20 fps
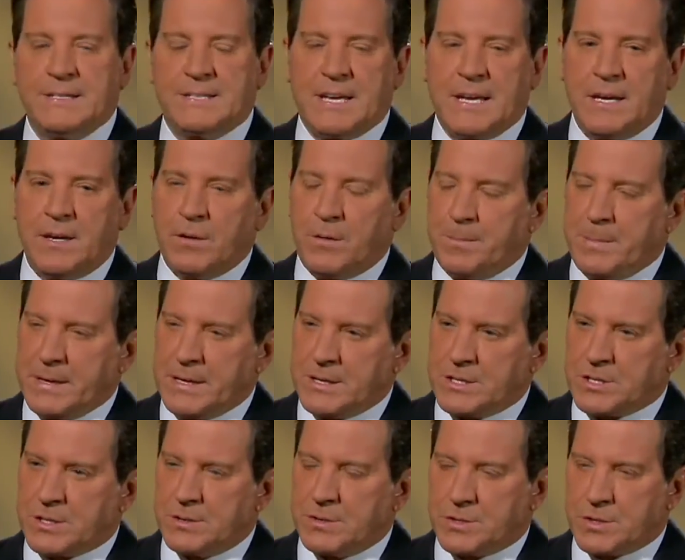Is he your
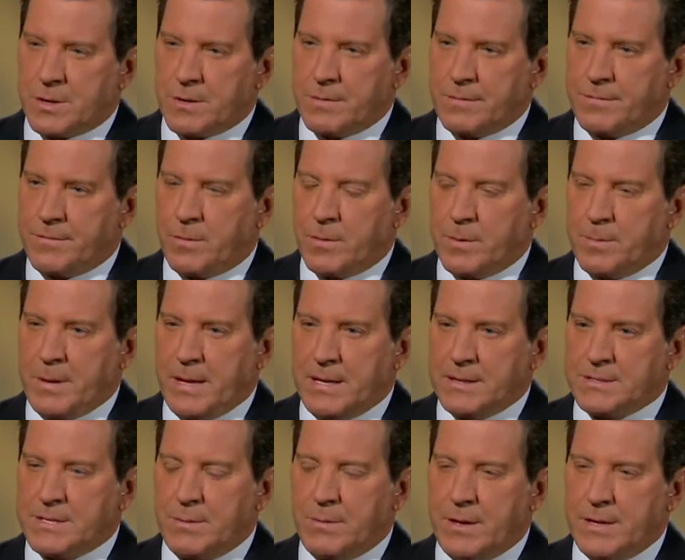biggest concern, foreign
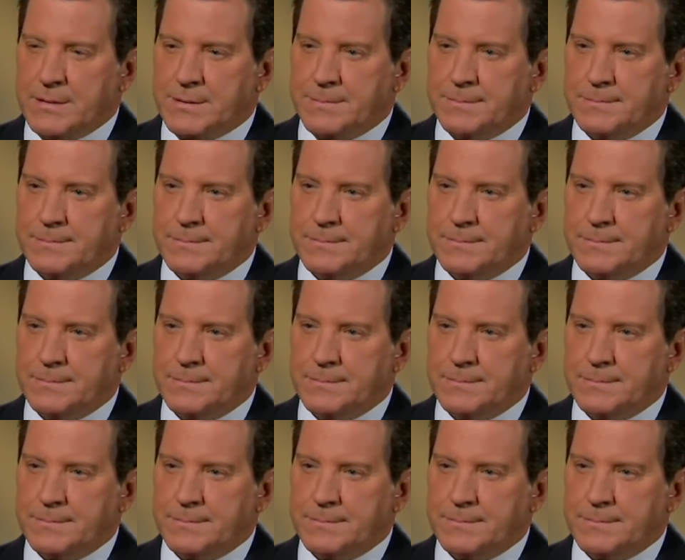policy-wise?